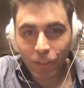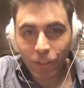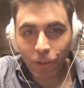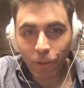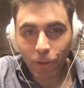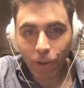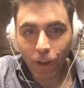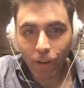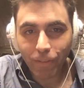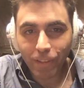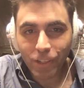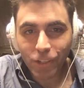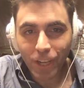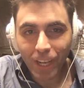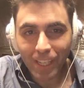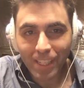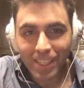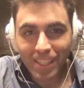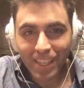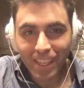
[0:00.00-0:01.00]
coffee
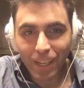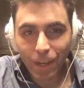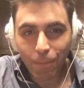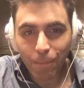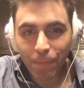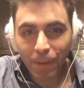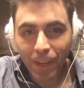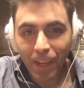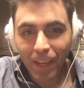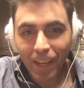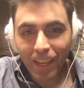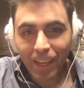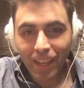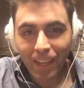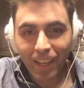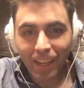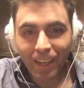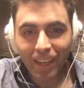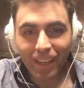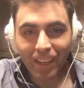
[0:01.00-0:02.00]
chats set up
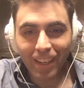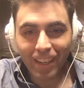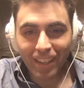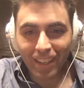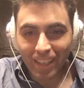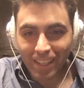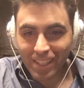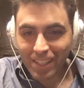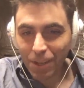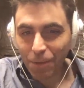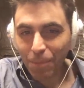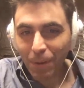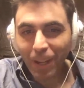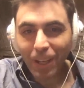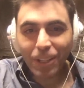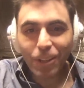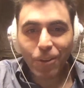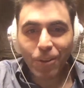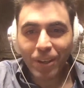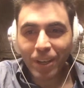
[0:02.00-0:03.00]
in Sao
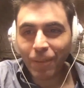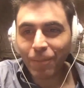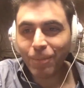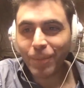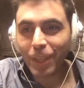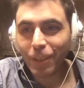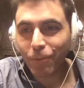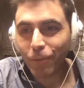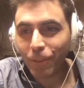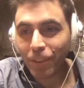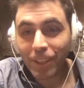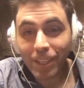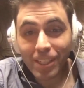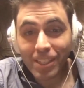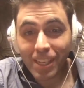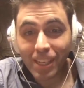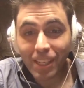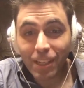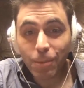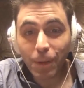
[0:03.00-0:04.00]
Paulo, and I'm like really
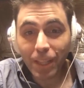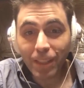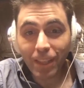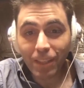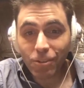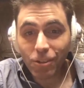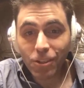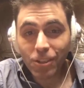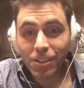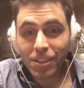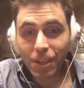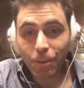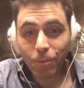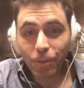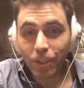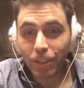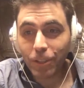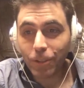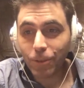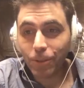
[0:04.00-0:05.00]
excited about that just because I
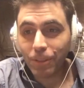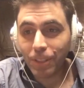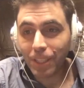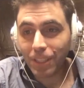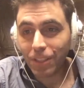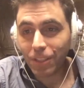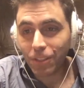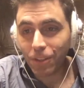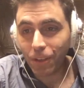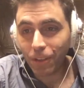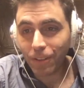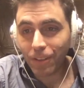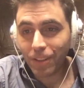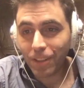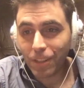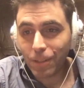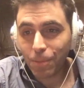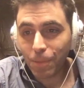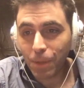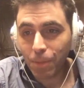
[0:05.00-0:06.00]
want to go get to talk to
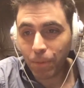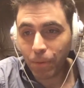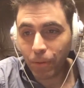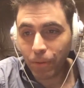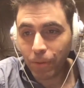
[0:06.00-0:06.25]
these people.